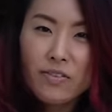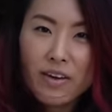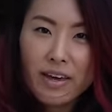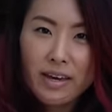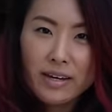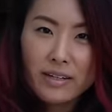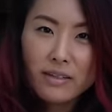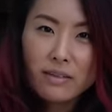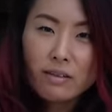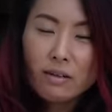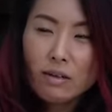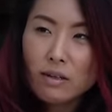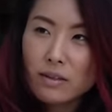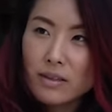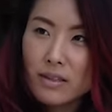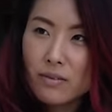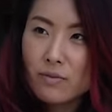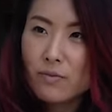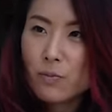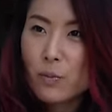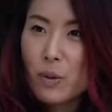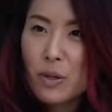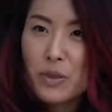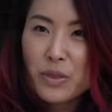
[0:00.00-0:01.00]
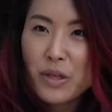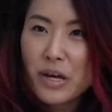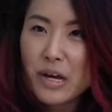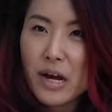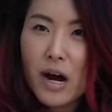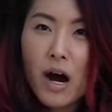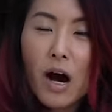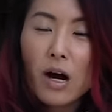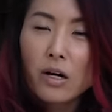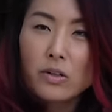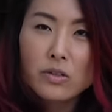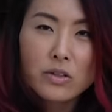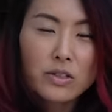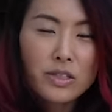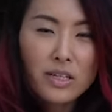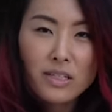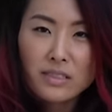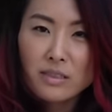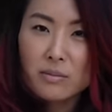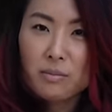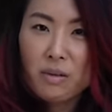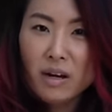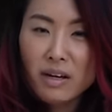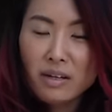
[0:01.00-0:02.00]
van with like
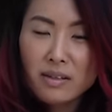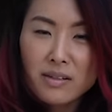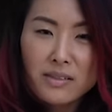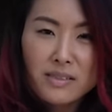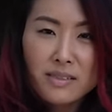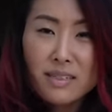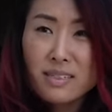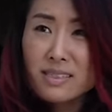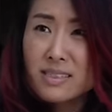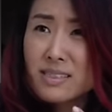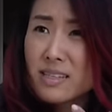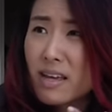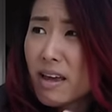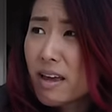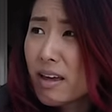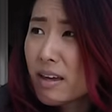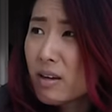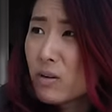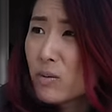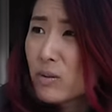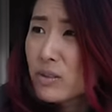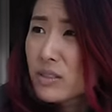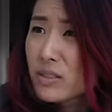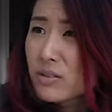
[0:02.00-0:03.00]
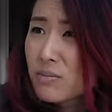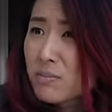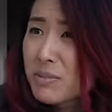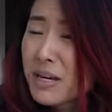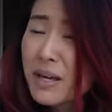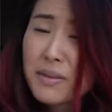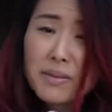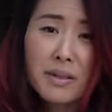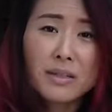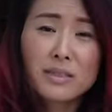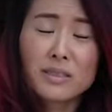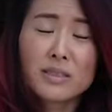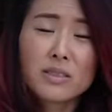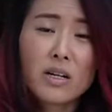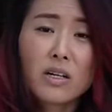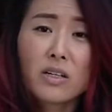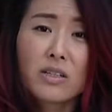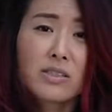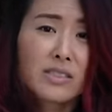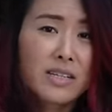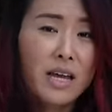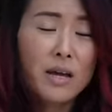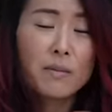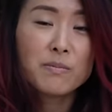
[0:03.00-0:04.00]
100,000 miles. Let's say it was
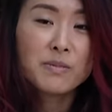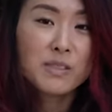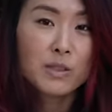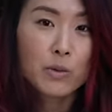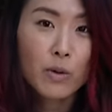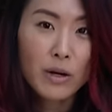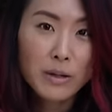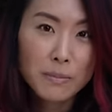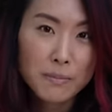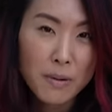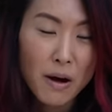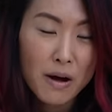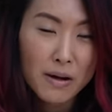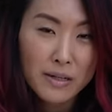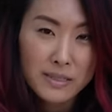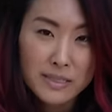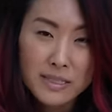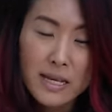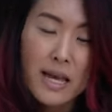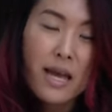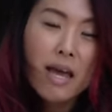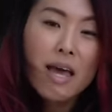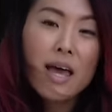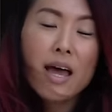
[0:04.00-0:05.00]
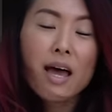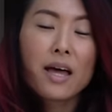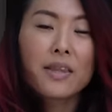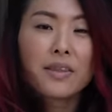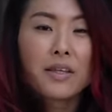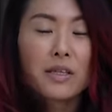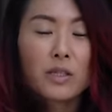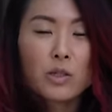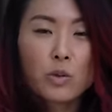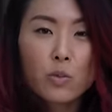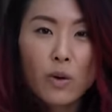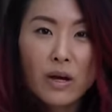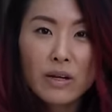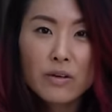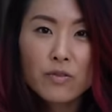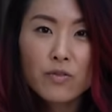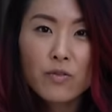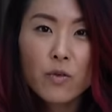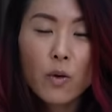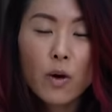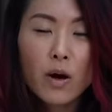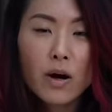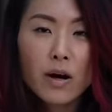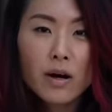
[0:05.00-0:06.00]
$10,000 empty white box, and then you went
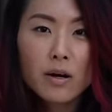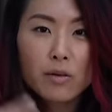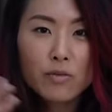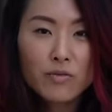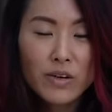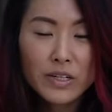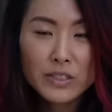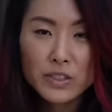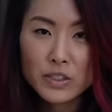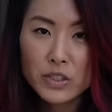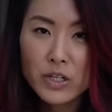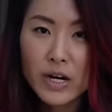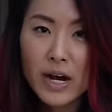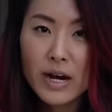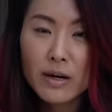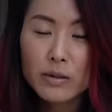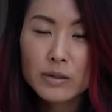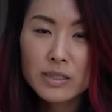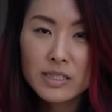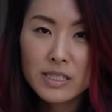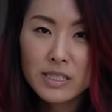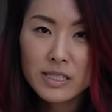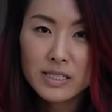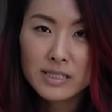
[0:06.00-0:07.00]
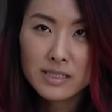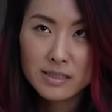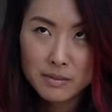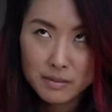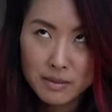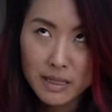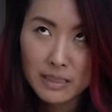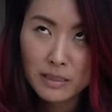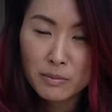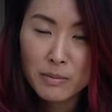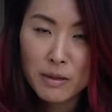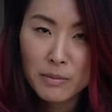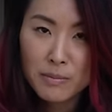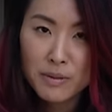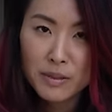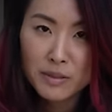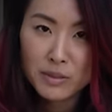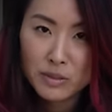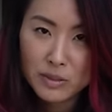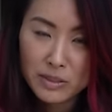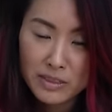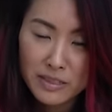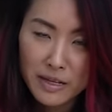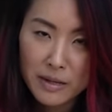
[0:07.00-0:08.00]
for Venturhaus's, that's my
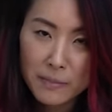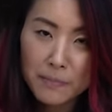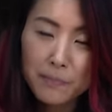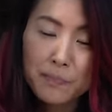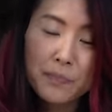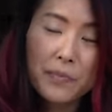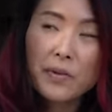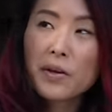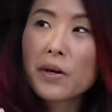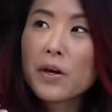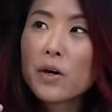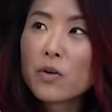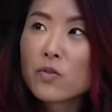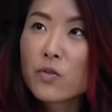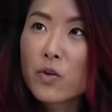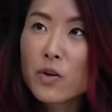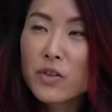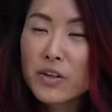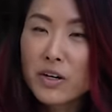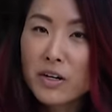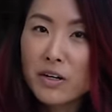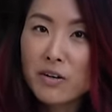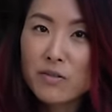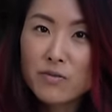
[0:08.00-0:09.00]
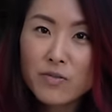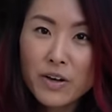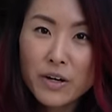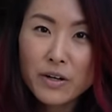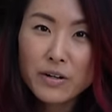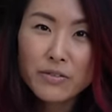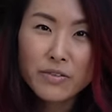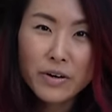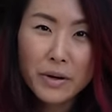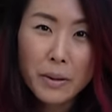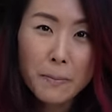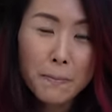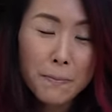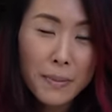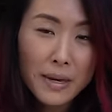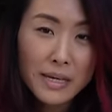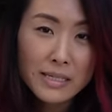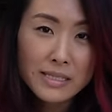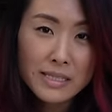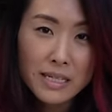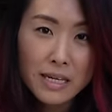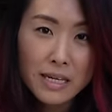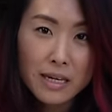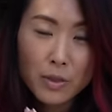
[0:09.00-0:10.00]
builder's name, for their very, very
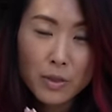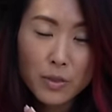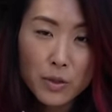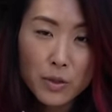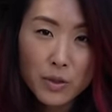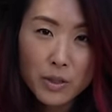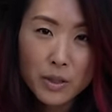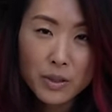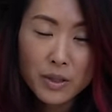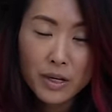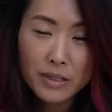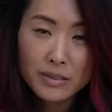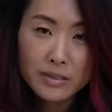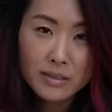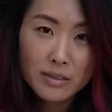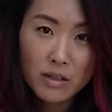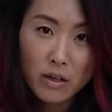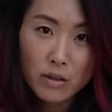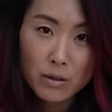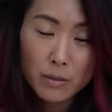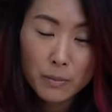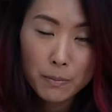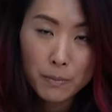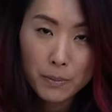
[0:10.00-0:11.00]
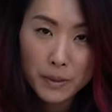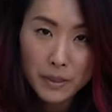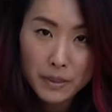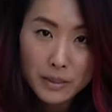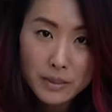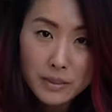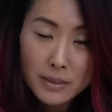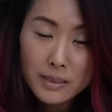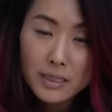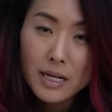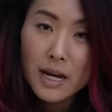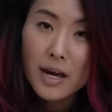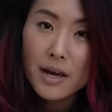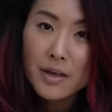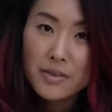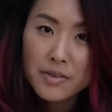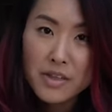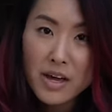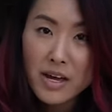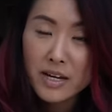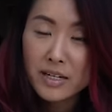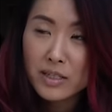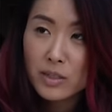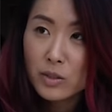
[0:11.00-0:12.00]
basic $30,000 build,
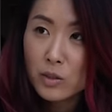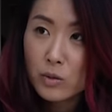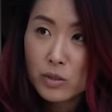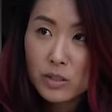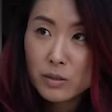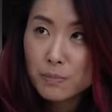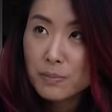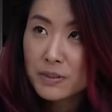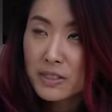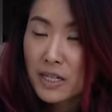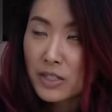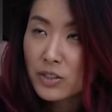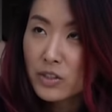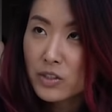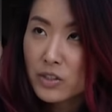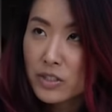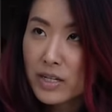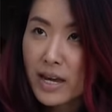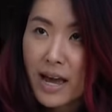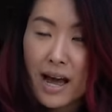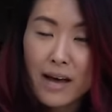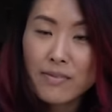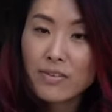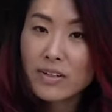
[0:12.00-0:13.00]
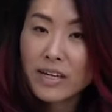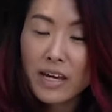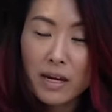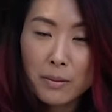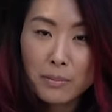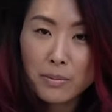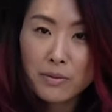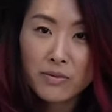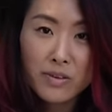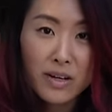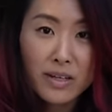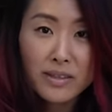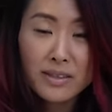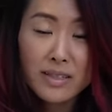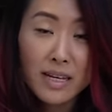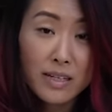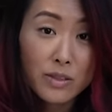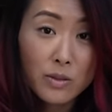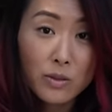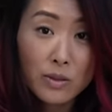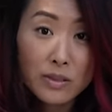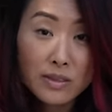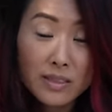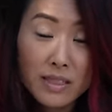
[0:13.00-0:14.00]
then you could potentially have a camper van that
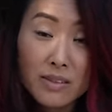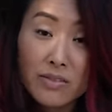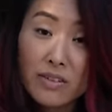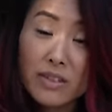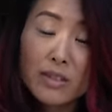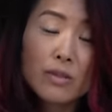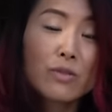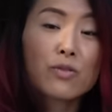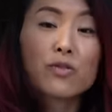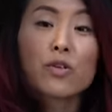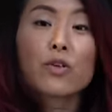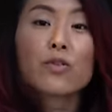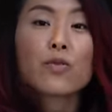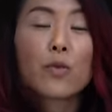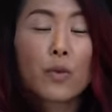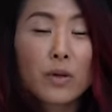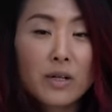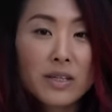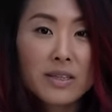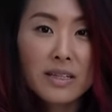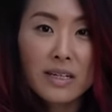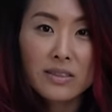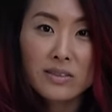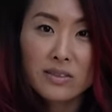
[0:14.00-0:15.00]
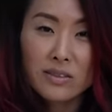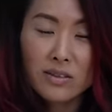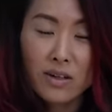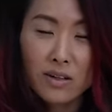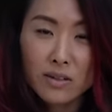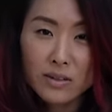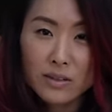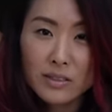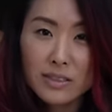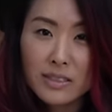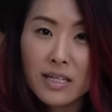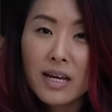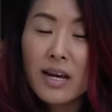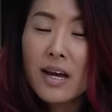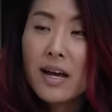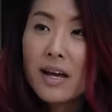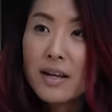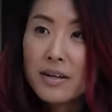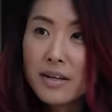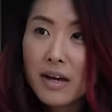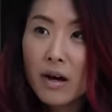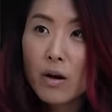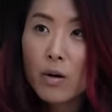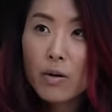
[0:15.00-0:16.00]
you can live in for $40,000.
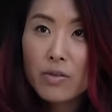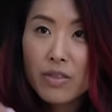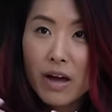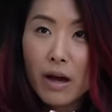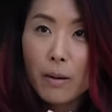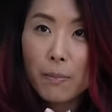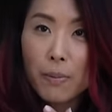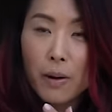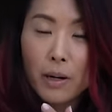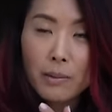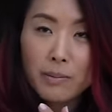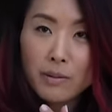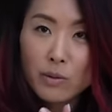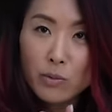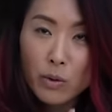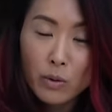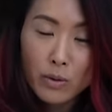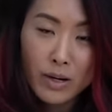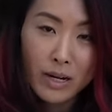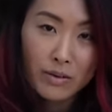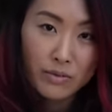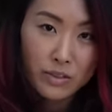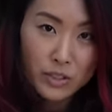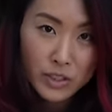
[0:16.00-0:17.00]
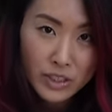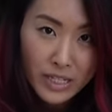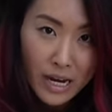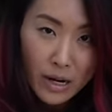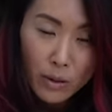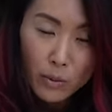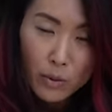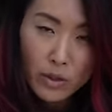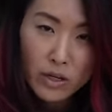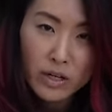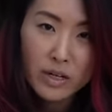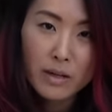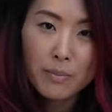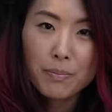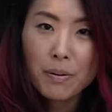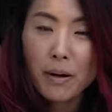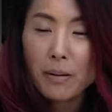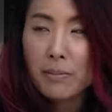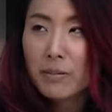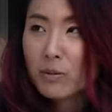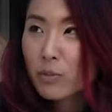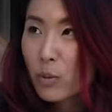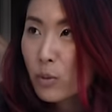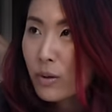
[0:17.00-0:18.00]
Now, that probably won't have a shower, it
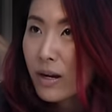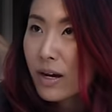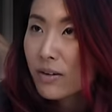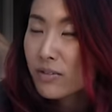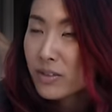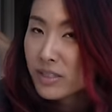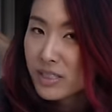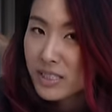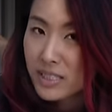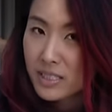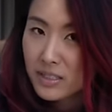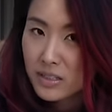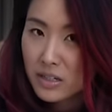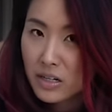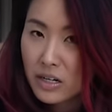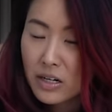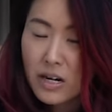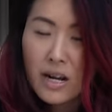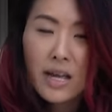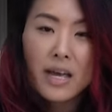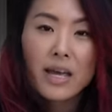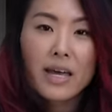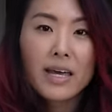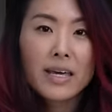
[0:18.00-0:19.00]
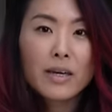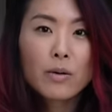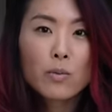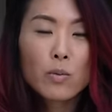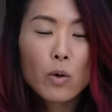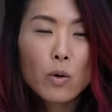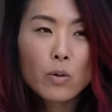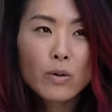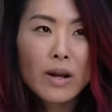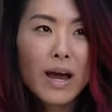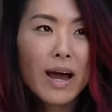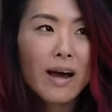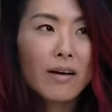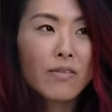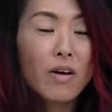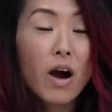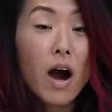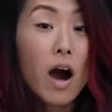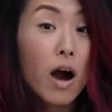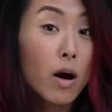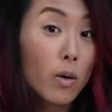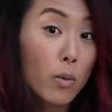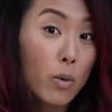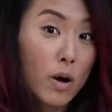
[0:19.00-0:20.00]
probably won't have a heater, it won't have
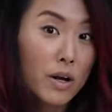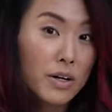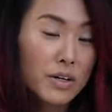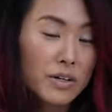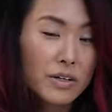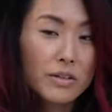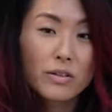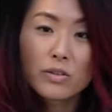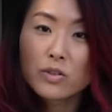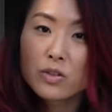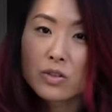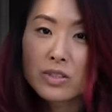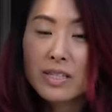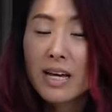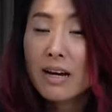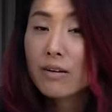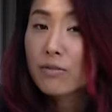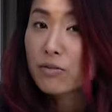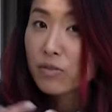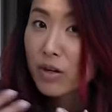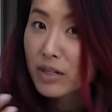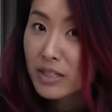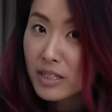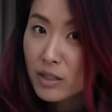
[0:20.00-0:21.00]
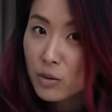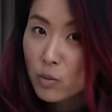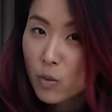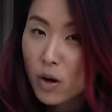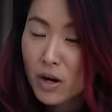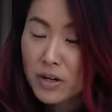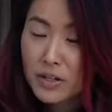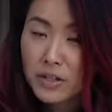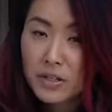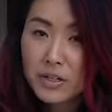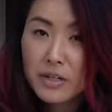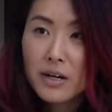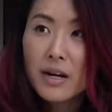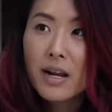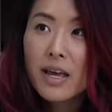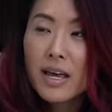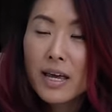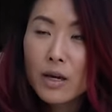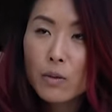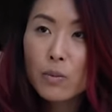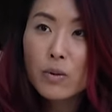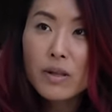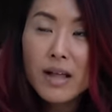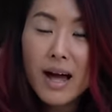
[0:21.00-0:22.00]
hot water, it'll just have running water.
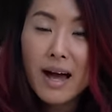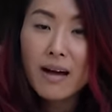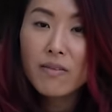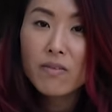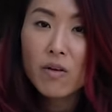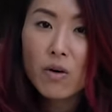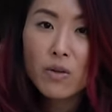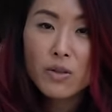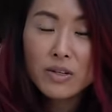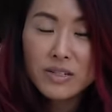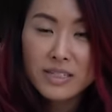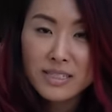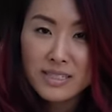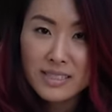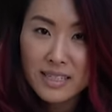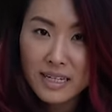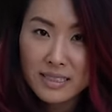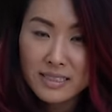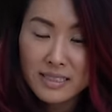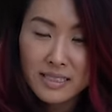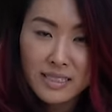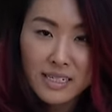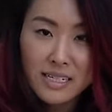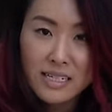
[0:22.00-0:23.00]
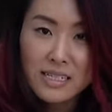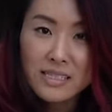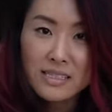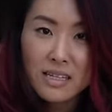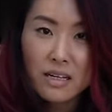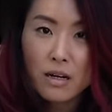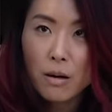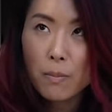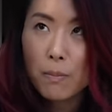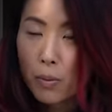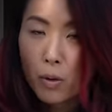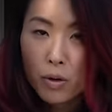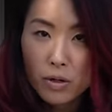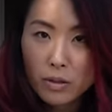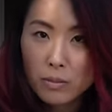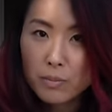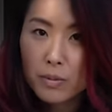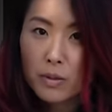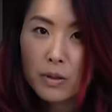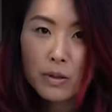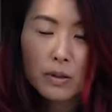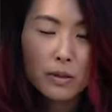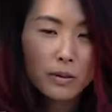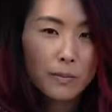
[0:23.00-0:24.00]
It will have all the necessities, like a
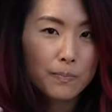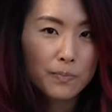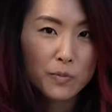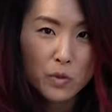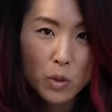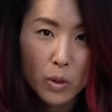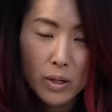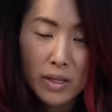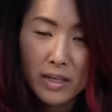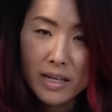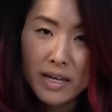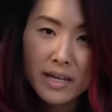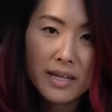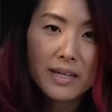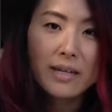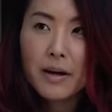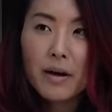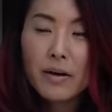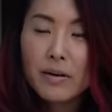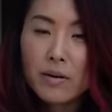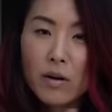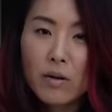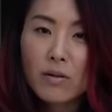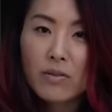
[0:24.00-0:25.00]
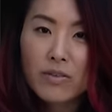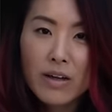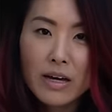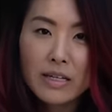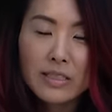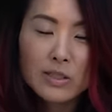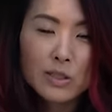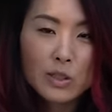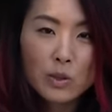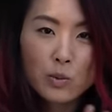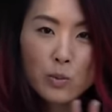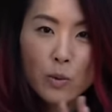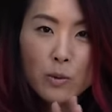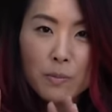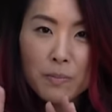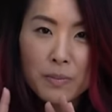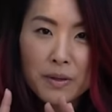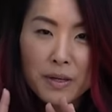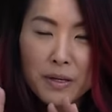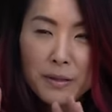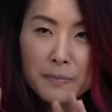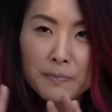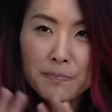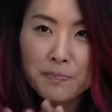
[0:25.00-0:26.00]
portable toilet and all of that. It just won't
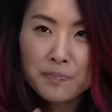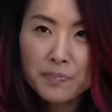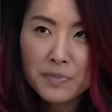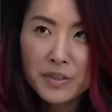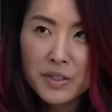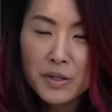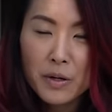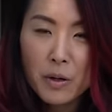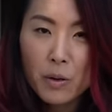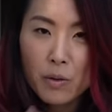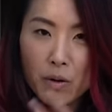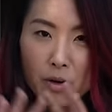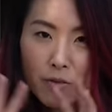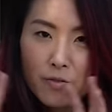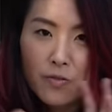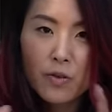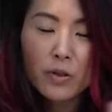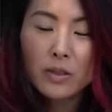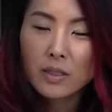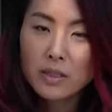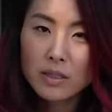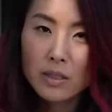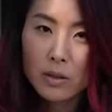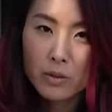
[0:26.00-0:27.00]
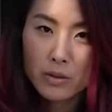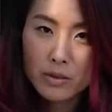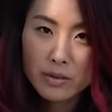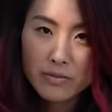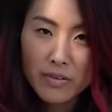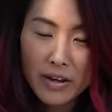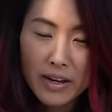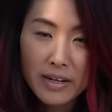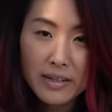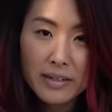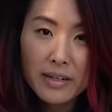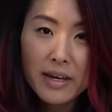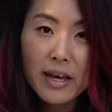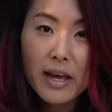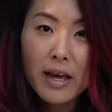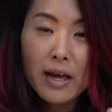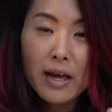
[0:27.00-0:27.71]
be, you know, a fully loaded van.